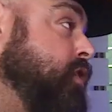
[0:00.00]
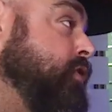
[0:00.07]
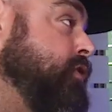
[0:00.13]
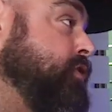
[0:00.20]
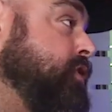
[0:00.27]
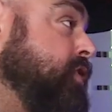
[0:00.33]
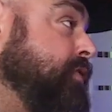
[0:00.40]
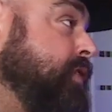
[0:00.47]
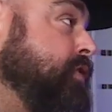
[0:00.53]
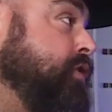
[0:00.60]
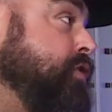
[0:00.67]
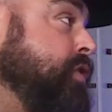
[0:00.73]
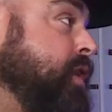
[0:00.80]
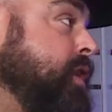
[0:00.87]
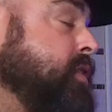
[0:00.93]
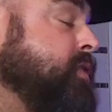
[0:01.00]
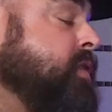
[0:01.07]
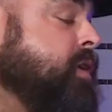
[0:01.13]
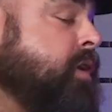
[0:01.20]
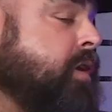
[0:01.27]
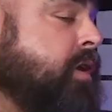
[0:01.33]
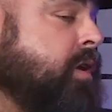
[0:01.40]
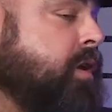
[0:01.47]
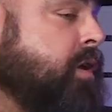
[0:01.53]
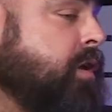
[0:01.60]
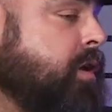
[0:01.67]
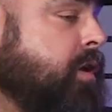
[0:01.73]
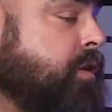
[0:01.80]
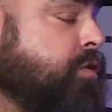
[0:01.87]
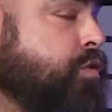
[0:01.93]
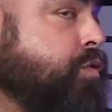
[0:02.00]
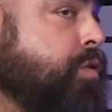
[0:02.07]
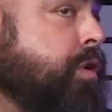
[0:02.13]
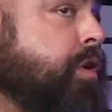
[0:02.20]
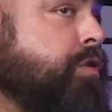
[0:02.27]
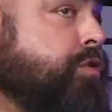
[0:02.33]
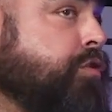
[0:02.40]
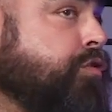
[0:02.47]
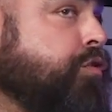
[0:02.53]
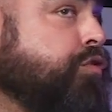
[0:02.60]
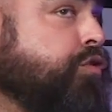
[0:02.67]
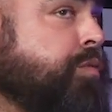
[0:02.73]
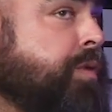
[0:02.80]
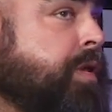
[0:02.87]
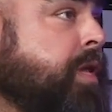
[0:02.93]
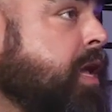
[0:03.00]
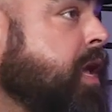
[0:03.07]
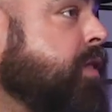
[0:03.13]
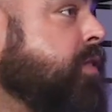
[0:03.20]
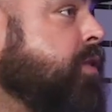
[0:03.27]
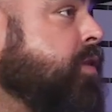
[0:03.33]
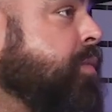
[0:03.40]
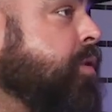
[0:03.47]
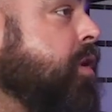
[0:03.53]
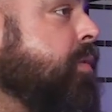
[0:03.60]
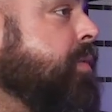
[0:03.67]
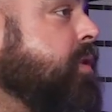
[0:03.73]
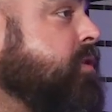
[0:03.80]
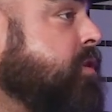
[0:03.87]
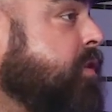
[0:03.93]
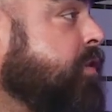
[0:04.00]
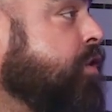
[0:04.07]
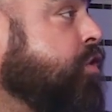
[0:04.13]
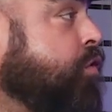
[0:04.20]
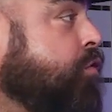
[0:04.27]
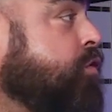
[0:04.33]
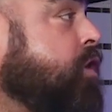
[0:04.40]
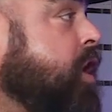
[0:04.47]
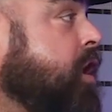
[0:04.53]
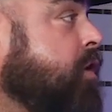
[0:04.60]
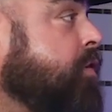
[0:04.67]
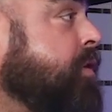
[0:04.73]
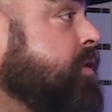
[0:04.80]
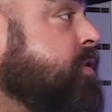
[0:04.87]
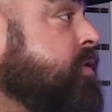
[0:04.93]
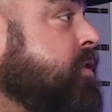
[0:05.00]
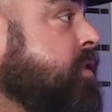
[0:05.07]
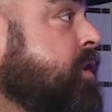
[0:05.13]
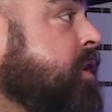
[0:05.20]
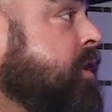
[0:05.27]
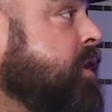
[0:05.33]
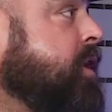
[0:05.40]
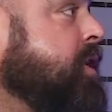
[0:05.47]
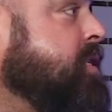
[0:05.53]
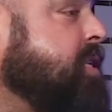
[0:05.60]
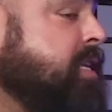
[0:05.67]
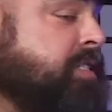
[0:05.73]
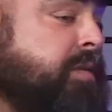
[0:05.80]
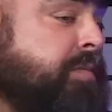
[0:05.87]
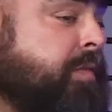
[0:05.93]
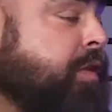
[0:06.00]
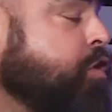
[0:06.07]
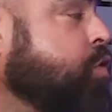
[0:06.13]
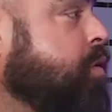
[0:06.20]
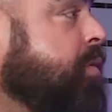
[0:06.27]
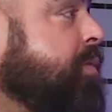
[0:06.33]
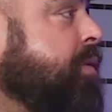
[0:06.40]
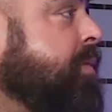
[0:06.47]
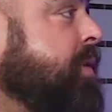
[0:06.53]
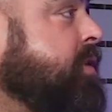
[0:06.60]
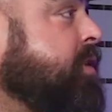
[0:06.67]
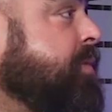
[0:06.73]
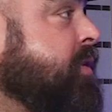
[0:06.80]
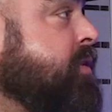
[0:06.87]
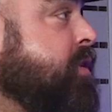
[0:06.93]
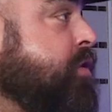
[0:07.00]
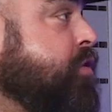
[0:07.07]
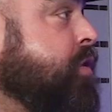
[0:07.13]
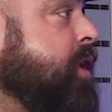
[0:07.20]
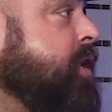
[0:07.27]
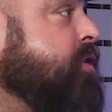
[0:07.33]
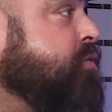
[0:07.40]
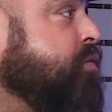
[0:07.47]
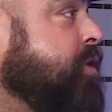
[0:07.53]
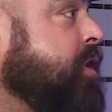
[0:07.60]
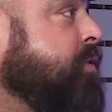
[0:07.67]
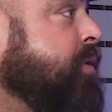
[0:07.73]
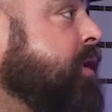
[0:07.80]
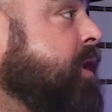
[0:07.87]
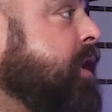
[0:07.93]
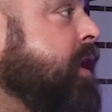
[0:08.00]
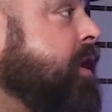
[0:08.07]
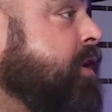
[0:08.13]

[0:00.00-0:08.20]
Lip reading: all this stuff. I know you guys, you on your social media and the departments on the no tolerance. Is that something that you implemented? Because I know you guys really, really like.